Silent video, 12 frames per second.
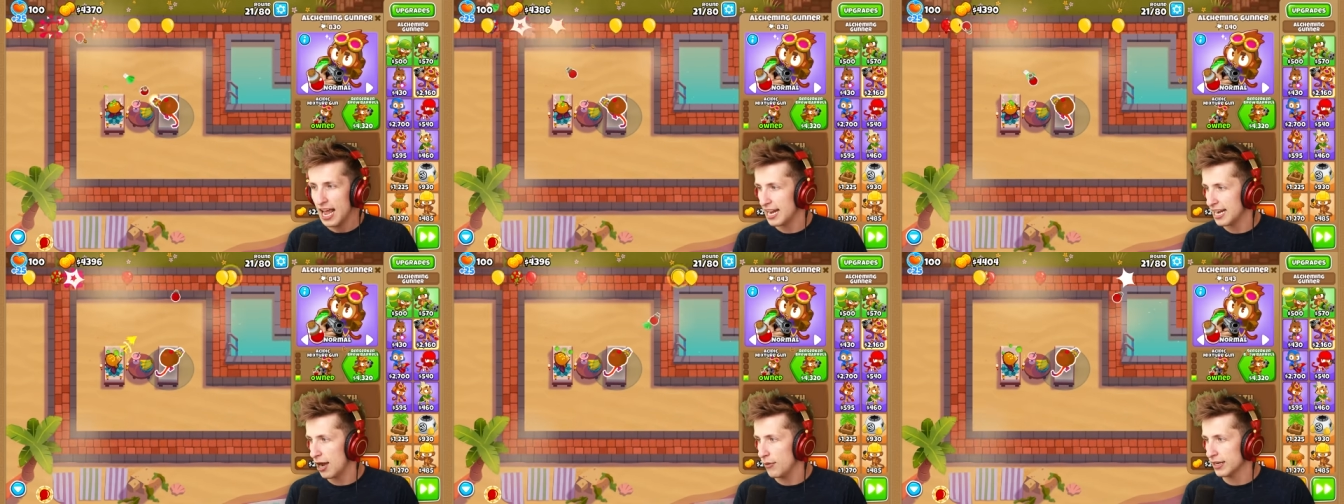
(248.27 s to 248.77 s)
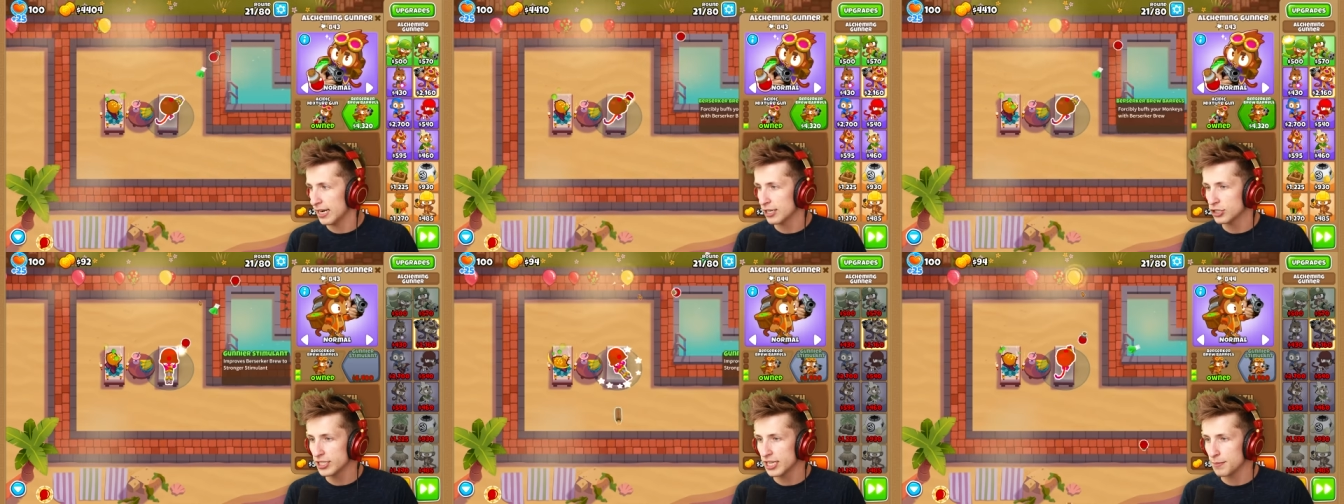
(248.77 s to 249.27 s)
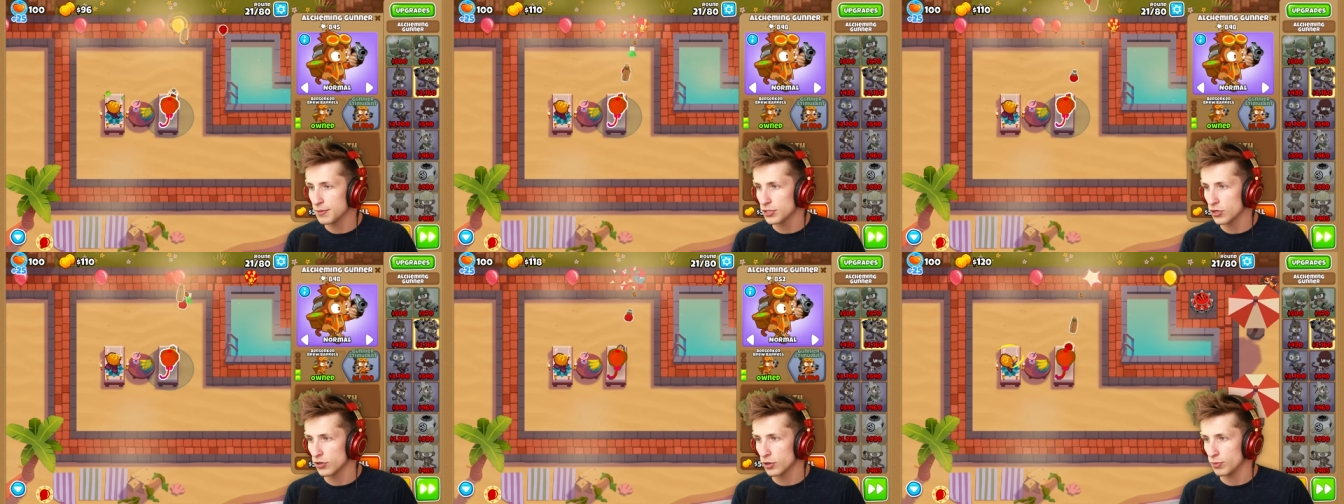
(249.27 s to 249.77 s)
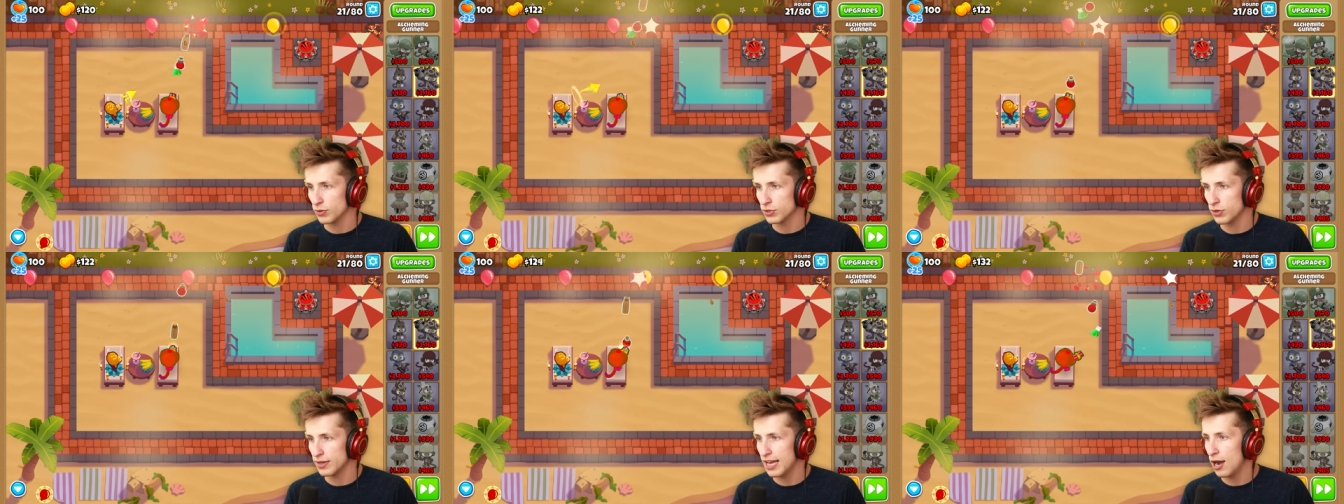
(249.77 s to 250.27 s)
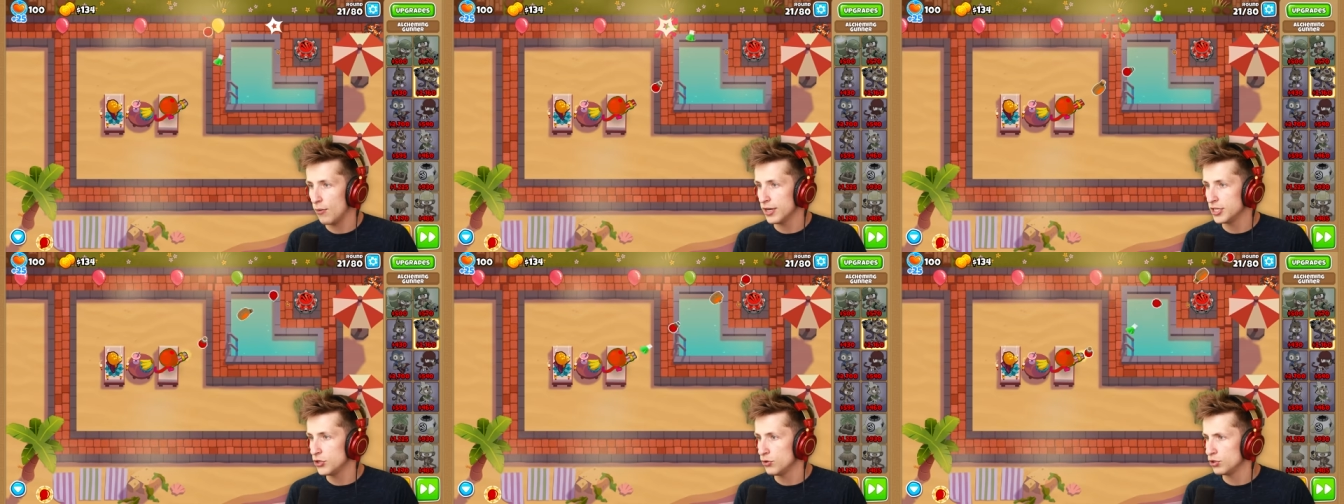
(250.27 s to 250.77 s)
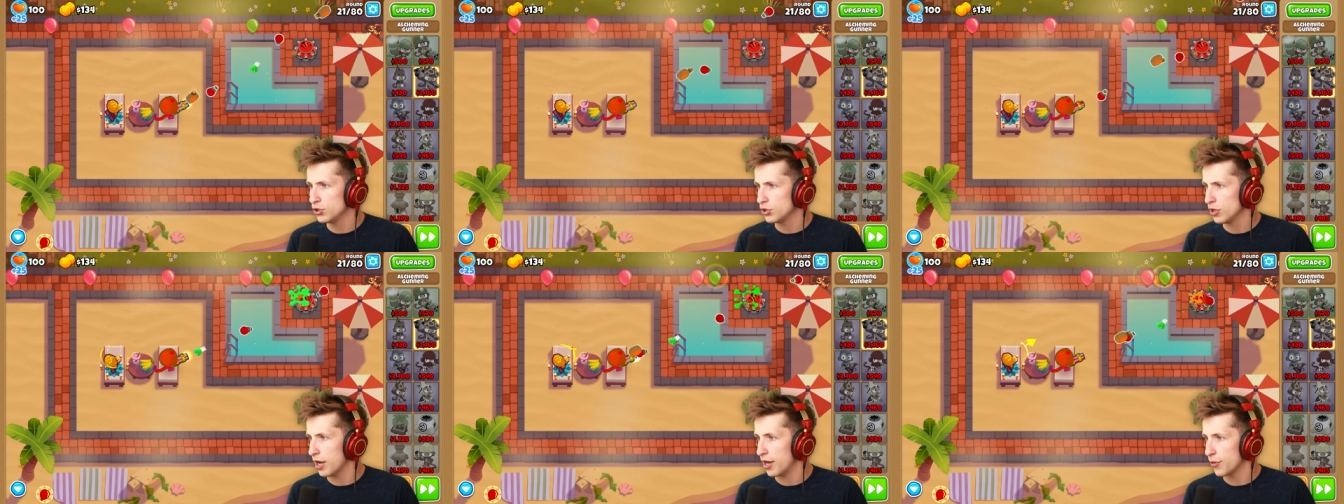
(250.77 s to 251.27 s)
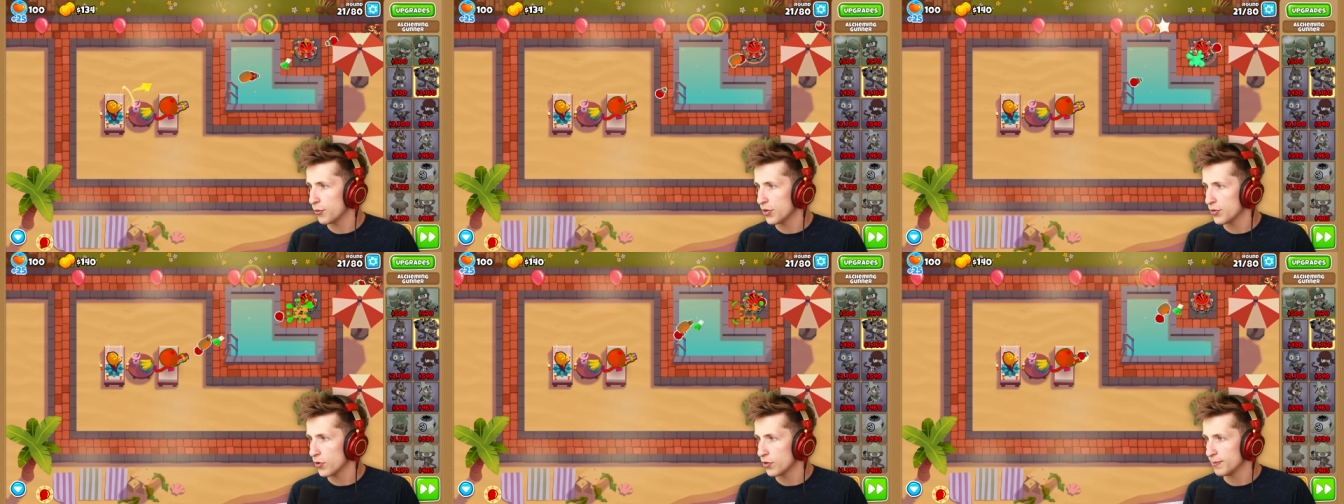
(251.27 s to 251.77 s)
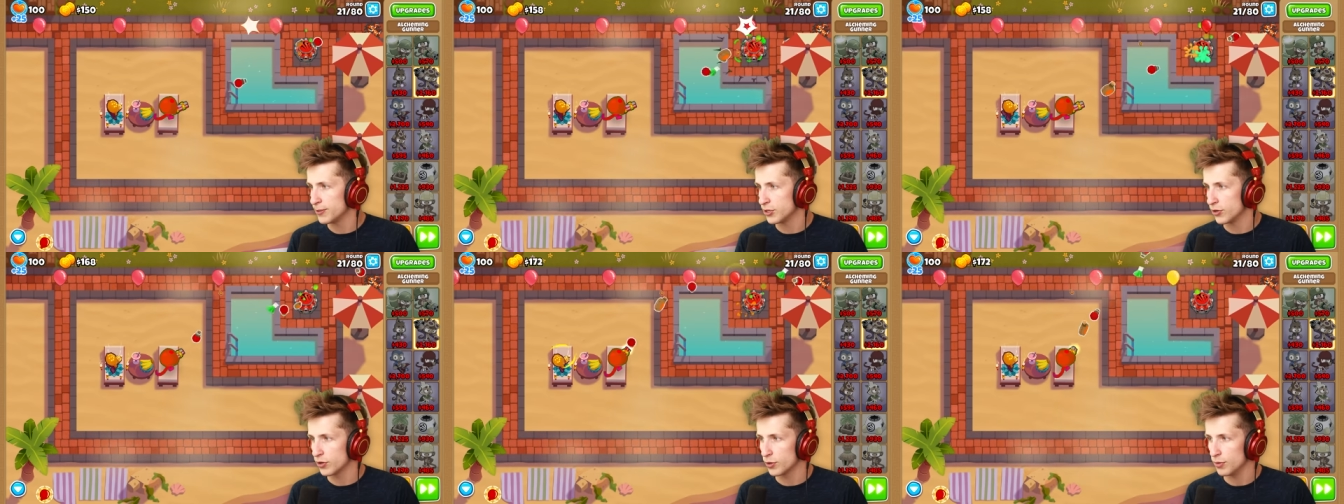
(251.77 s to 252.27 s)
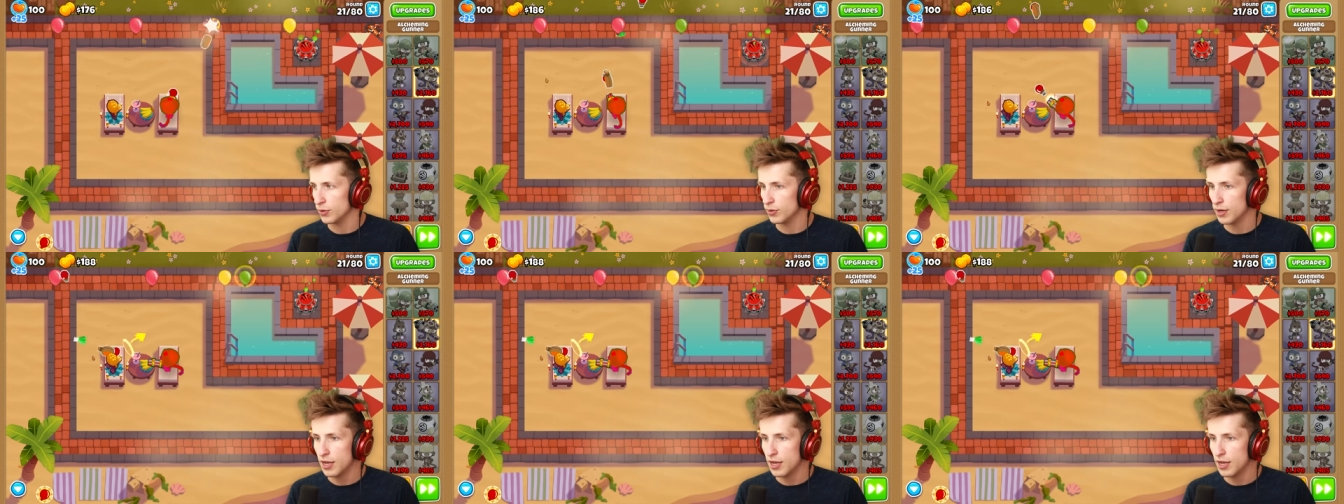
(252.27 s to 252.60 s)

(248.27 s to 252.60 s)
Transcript: And now we can actually get Berserker Brew. So now we do, uh, we throw the Berserker Brew.